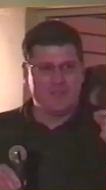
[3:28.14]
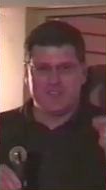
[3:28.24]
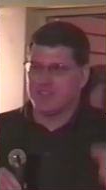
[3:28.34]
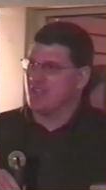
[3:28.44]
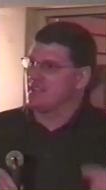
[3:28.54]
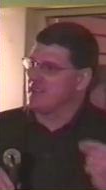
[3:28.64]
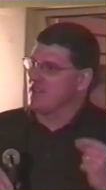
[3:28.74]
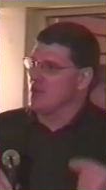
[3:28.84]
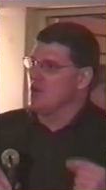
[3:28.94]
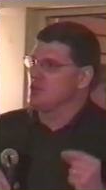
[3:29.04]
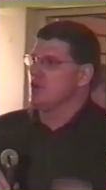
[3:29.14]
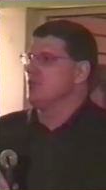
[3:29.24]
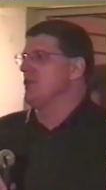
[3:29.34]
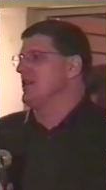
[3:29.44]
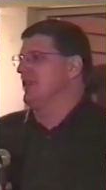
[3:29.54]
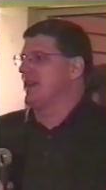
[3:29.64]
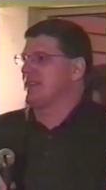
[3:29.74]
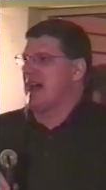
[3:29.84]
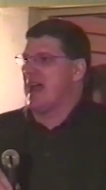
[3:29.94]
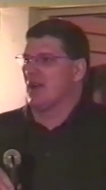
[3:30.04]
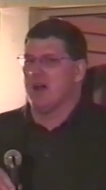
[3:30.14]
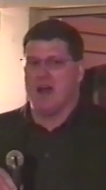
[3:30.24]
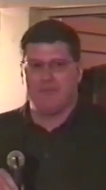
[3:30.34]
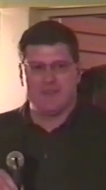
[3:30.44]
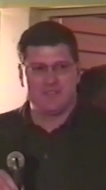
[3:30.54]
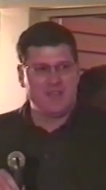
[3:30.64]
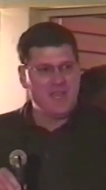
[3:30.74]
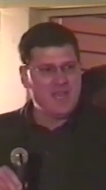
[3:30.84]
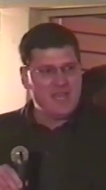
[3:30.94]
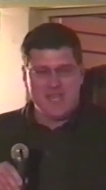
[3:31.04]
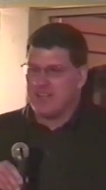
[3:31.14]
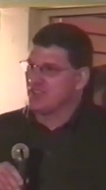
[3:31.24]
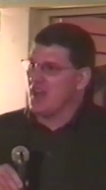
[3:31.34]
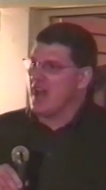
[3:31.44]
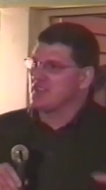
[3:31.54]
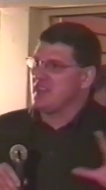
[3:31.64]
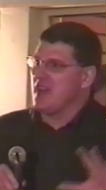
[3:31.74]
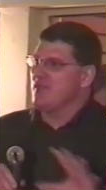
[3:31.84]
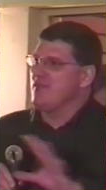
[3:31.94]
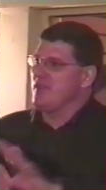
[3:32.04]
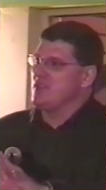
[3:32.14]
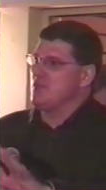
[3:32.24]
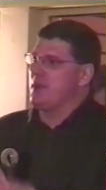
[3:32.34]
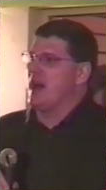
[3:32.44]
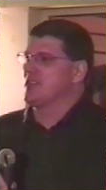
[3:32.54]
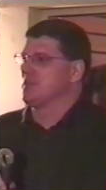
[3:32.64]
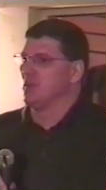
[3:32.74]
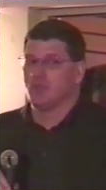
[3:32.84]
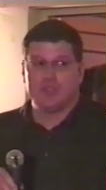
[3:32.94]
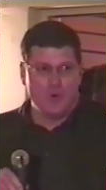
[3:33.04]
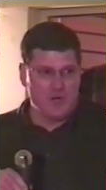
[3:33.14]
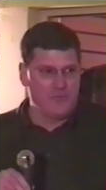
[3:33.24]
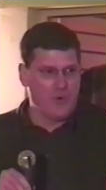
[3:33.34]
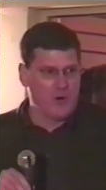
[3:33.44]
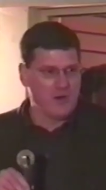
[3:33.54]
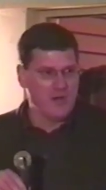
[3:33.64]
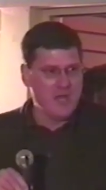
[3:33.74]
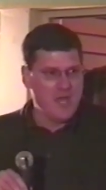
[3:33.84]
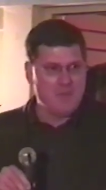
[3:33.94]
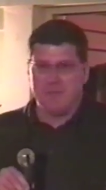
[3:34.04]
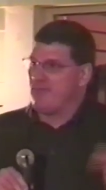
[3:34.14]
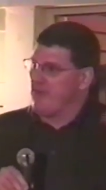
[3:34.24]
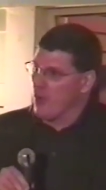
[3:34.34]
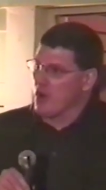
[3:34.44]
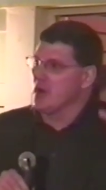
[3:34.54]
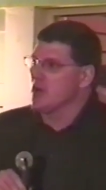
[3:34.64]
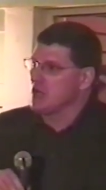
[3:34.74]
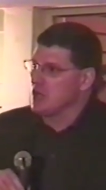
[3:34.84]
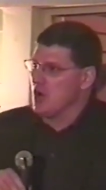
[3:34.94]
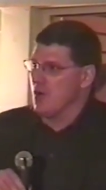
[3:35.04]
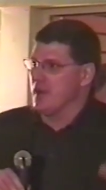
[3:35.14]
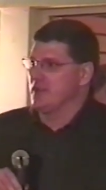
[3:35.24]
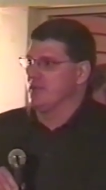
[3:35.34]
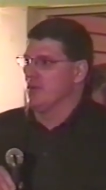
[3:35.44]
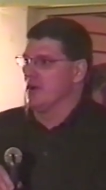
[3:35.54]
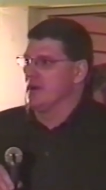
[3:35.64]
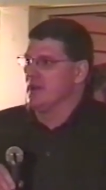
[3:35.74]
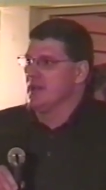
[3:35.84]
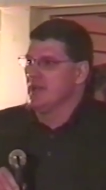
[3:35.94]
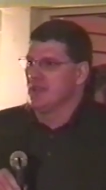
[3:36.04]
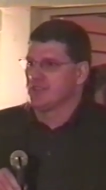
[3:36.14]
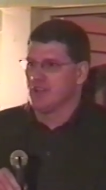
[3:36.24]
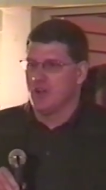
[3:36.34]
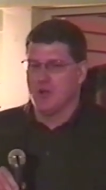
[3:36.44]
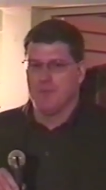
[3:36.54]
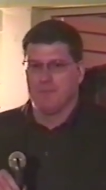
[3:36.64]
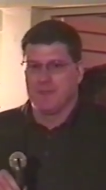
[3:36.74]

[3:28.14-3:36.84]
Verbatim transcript: insist that those whom we elect to higher office exhaust every venue possible short of war before going to war. So